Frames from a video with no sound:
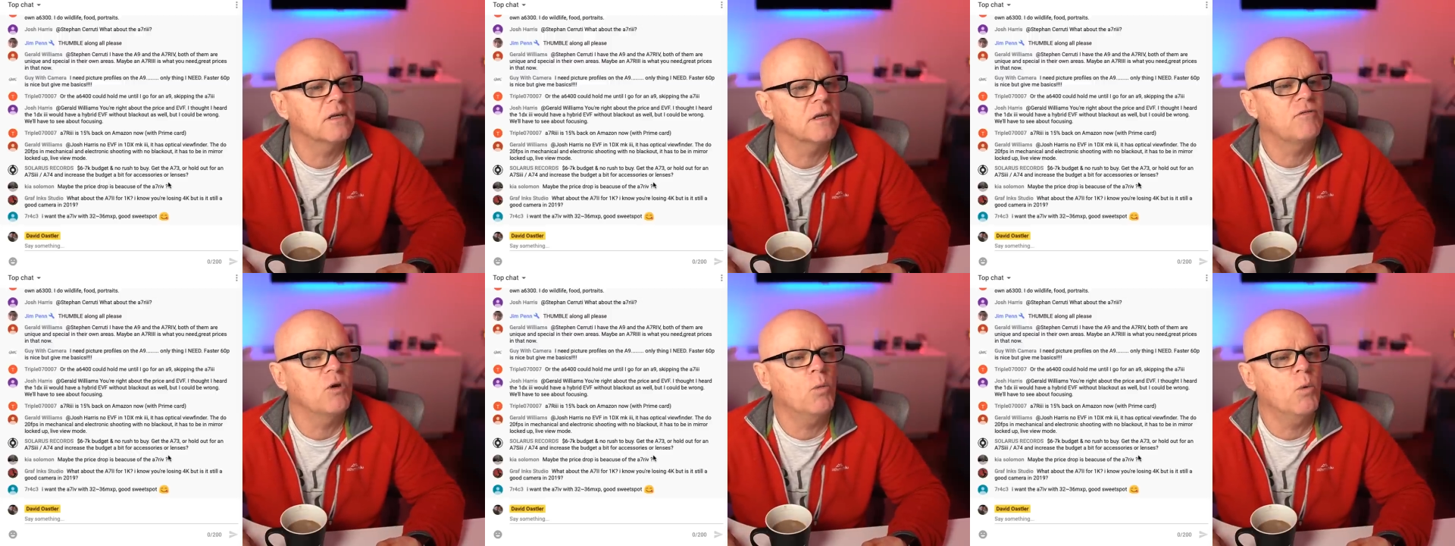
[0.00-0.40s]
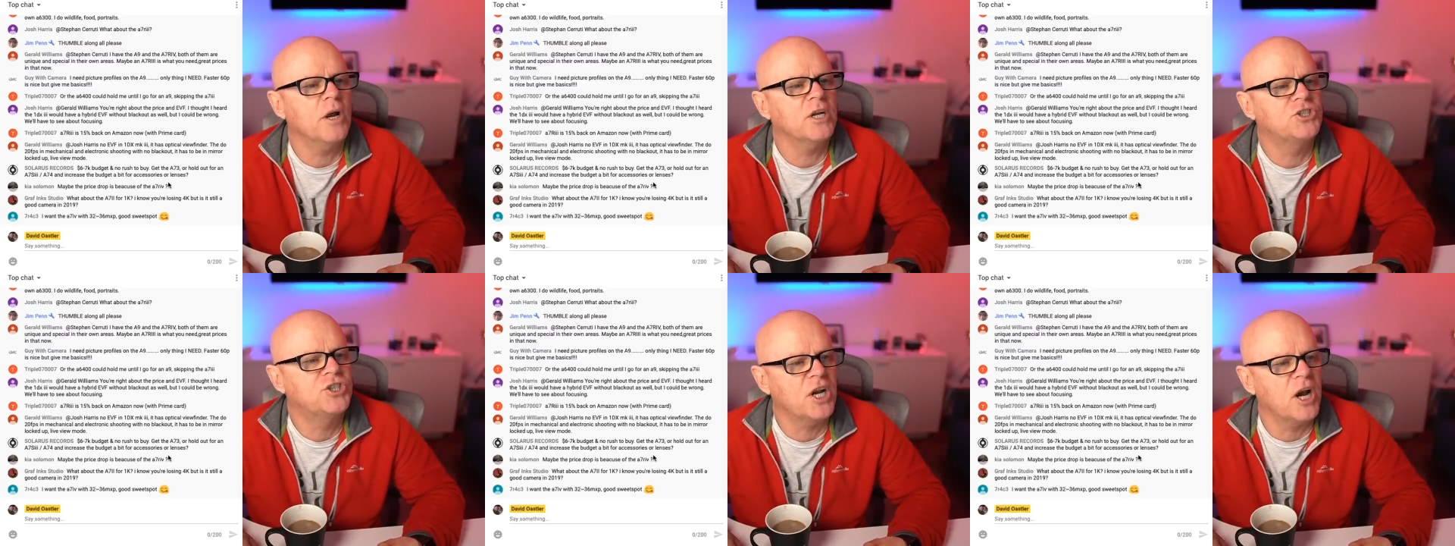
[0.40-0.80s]
If you
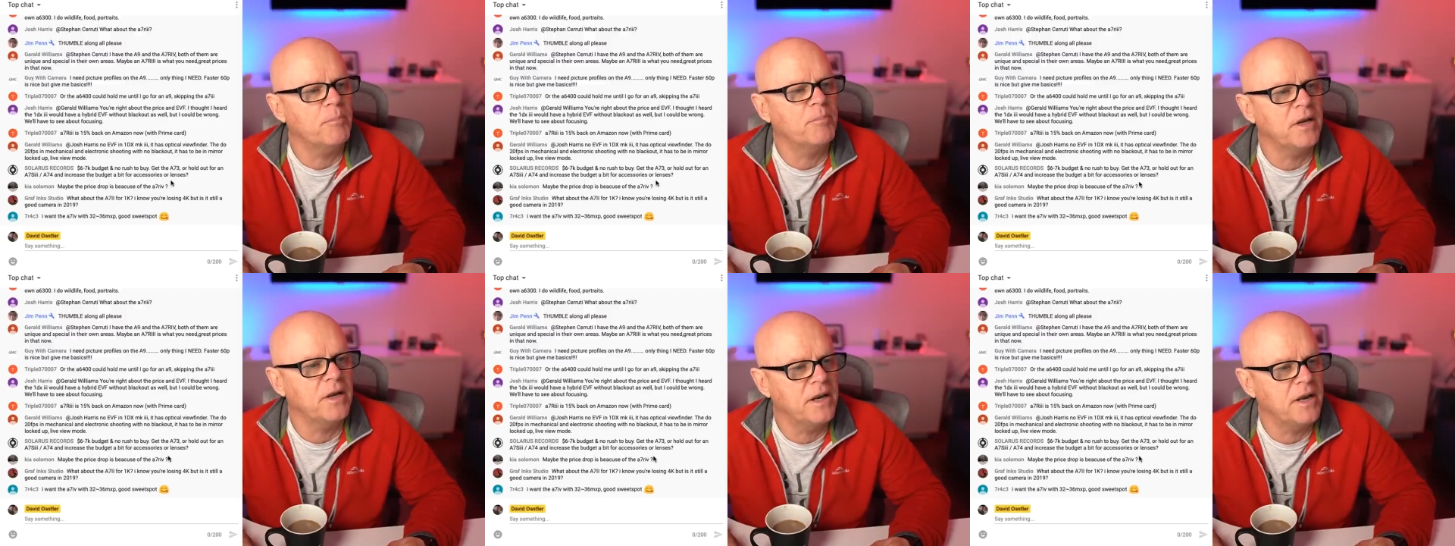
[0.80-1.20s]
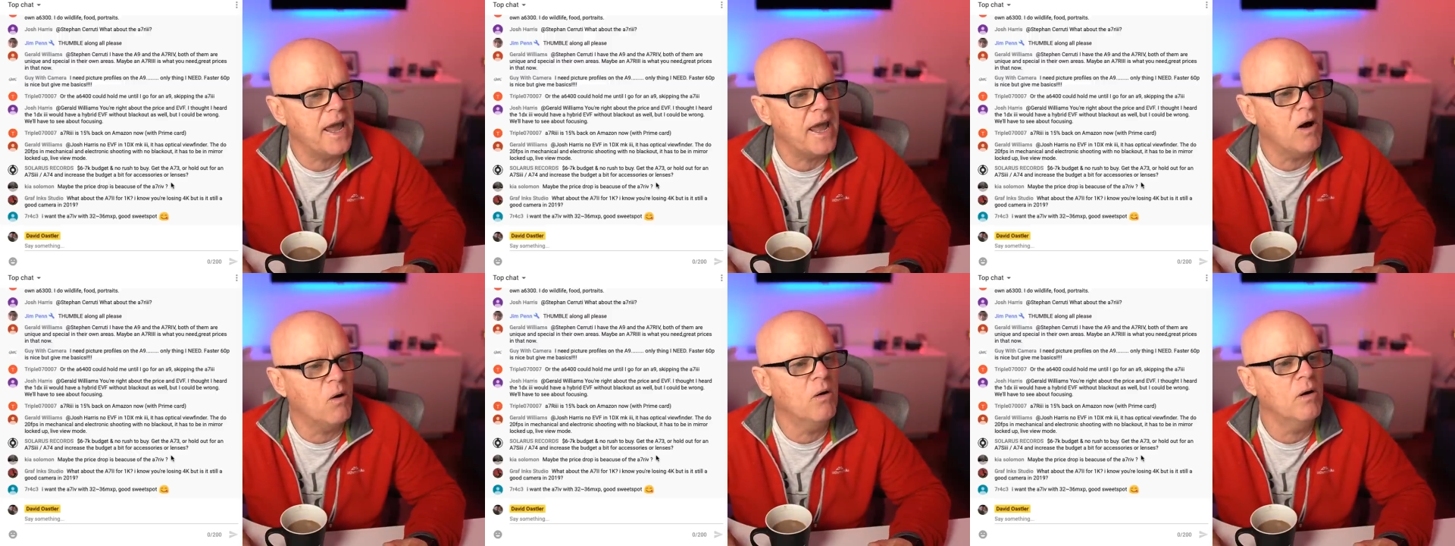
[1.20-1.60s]
want to jump in
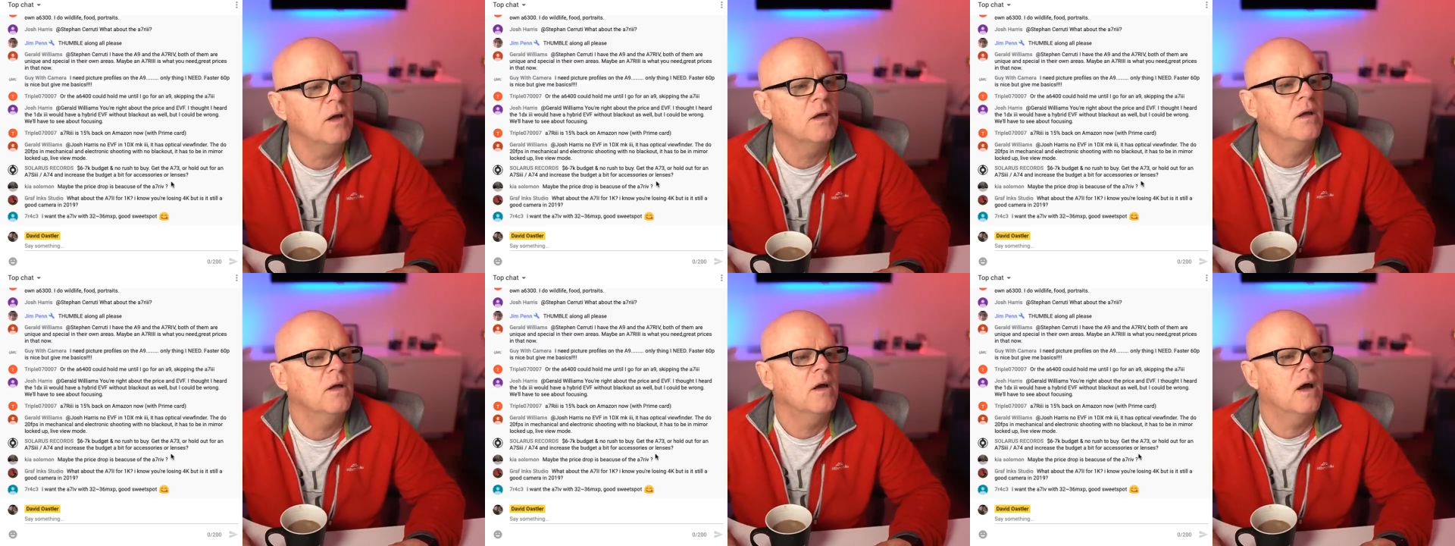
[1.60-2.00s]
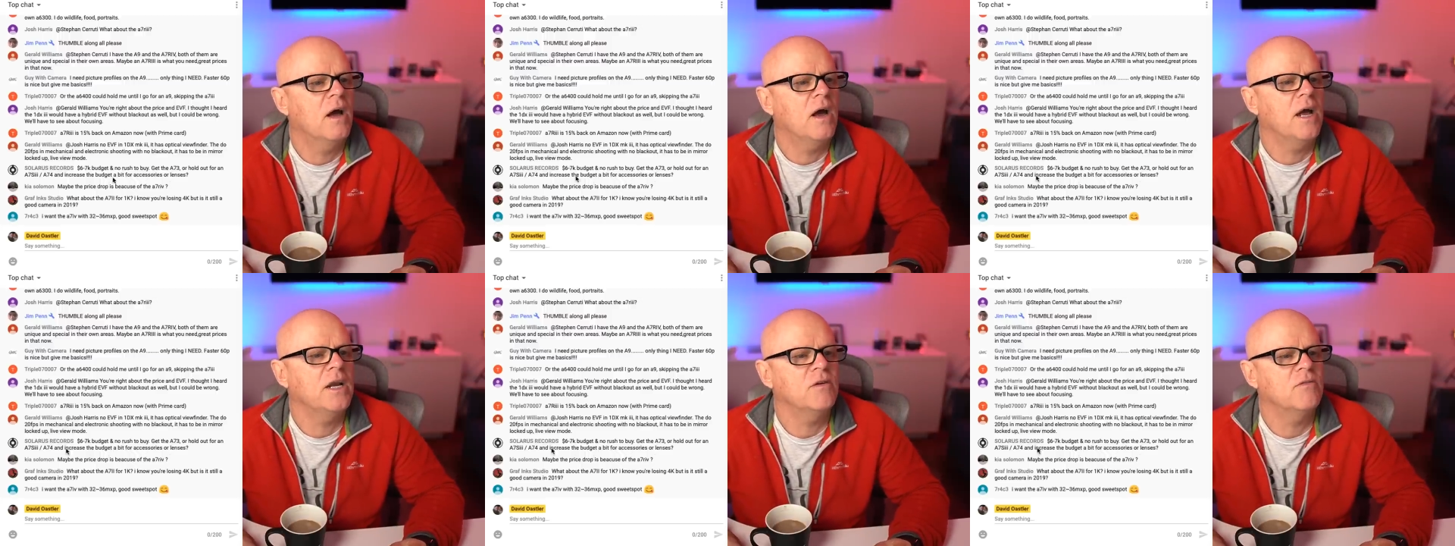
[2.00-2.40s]
now
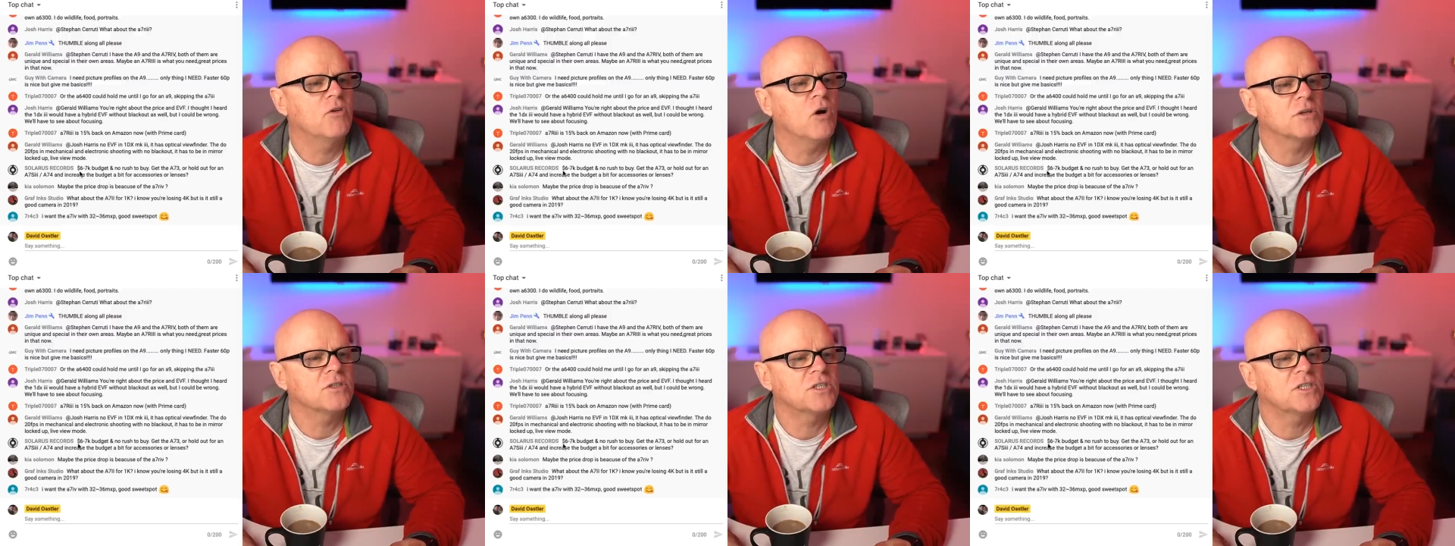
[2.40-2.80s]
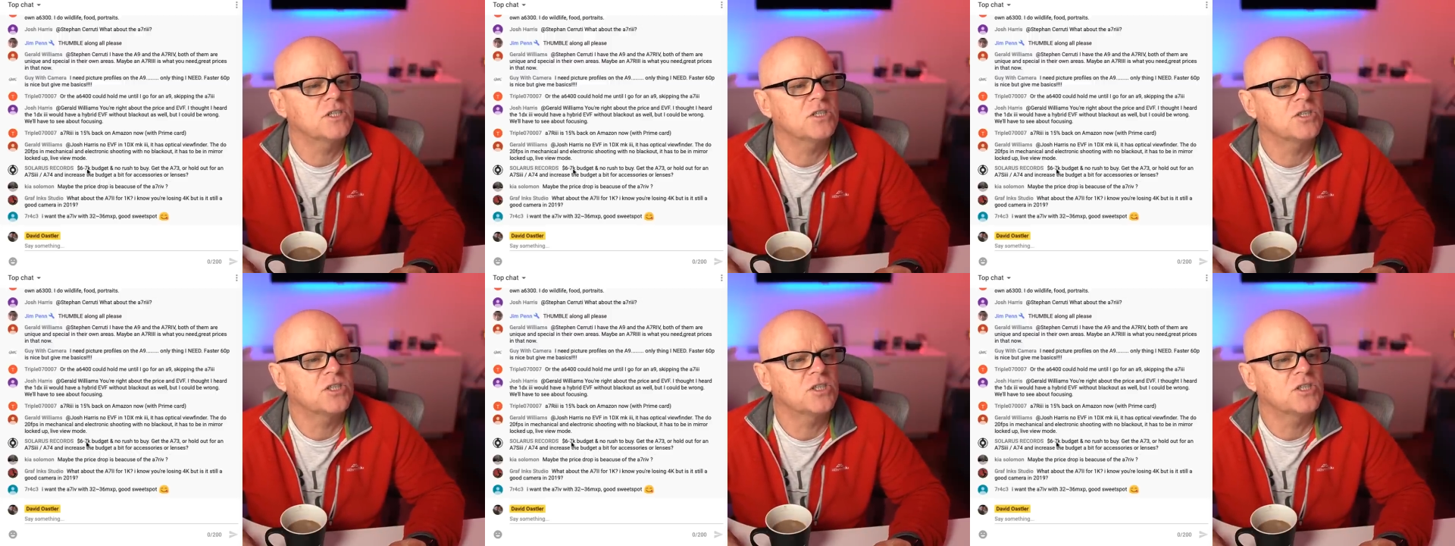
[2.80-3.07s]
and you've got 6 to